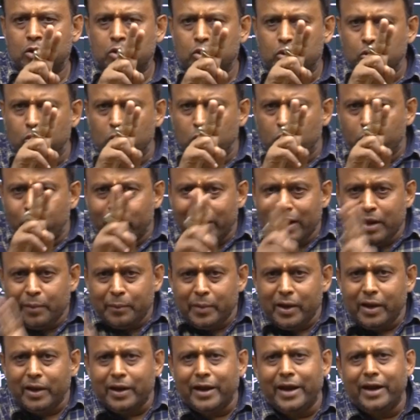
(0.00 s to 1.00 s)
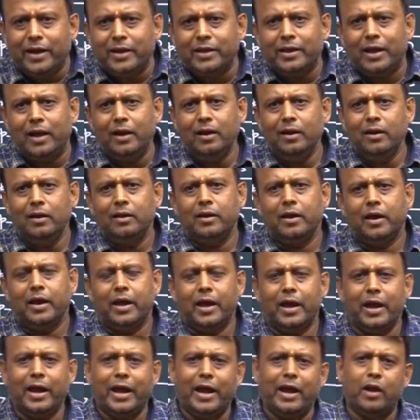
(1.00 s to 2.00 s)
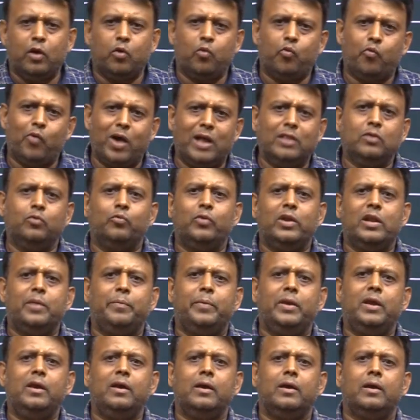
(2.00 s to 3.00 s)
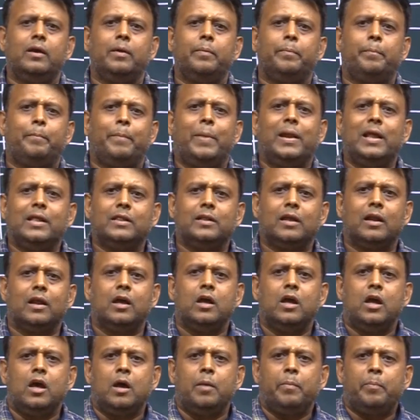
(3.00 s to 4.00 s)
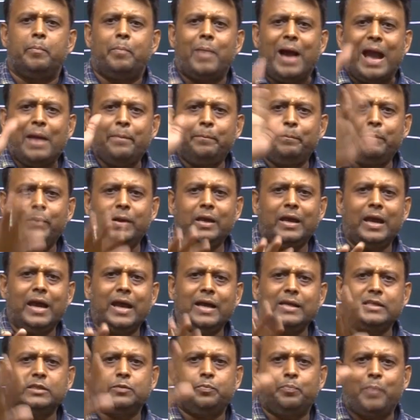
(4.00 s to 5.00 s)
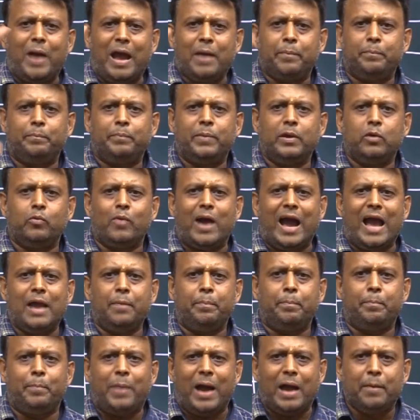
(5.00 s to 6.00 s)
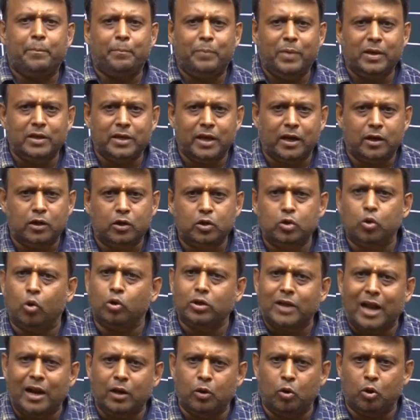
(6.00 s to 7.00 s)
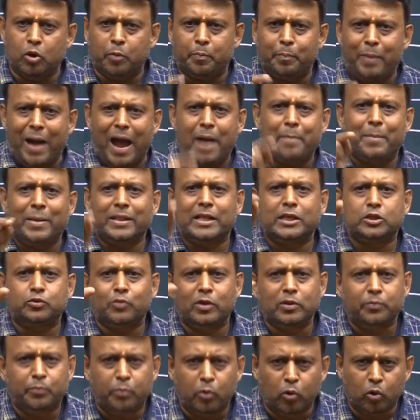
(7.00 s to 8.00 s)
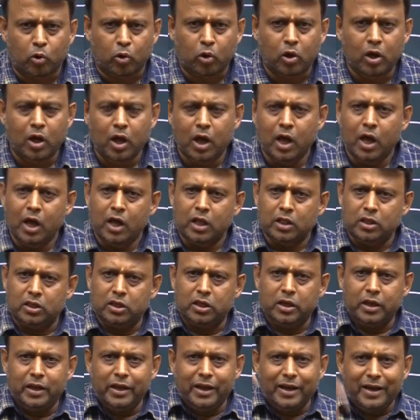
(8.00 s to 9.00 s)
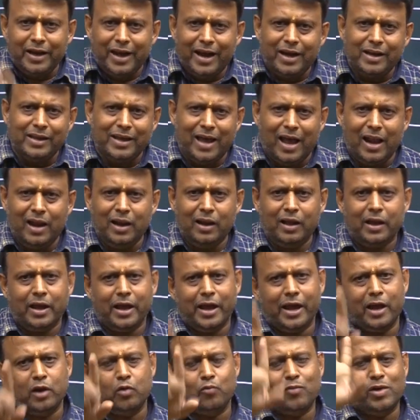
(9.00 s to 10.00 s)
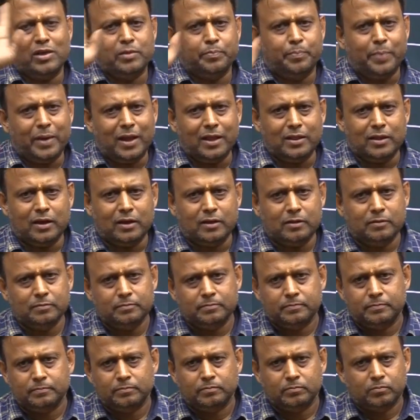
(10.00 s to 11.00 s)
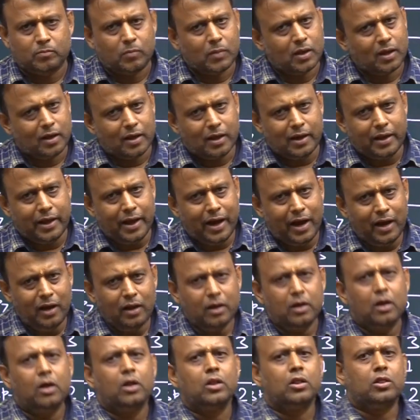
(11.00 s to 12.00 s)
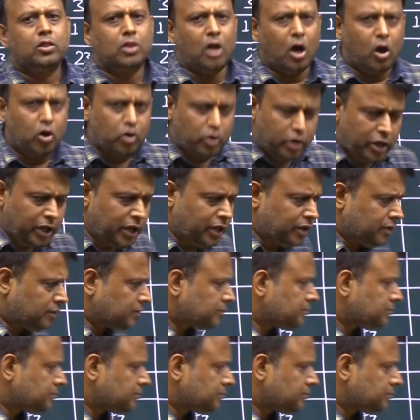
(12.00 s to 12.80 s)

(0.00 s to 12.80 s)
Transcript: 2 will be radial and 1 will be planar. 5px, 5py, 5pz. Total node 5 minus 1, 4. 3 radial and 1 planar. Clear? Now D.